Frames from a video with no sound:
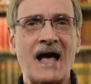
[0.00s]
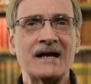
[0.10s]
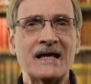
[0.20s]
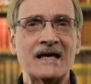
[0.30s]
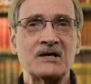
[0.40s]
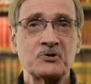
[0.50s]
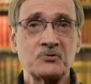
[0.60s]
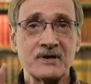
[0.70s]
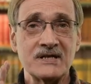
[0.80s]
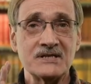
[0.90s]
and
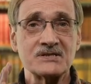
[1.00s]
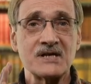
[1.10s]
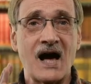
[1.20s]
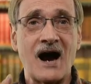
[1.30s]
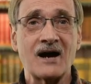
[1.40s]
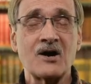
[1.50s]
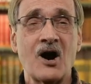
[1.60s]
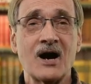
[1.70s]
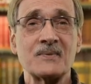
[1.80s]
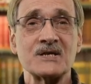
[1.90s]
increase our
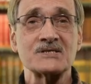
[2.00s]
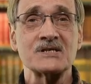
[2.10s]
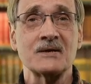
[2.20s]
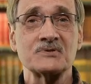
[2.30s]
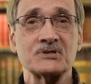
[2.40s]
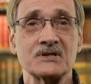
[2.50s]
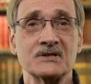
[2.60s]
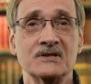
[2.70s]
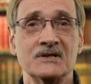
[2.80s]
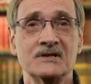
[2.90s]
carb consumption.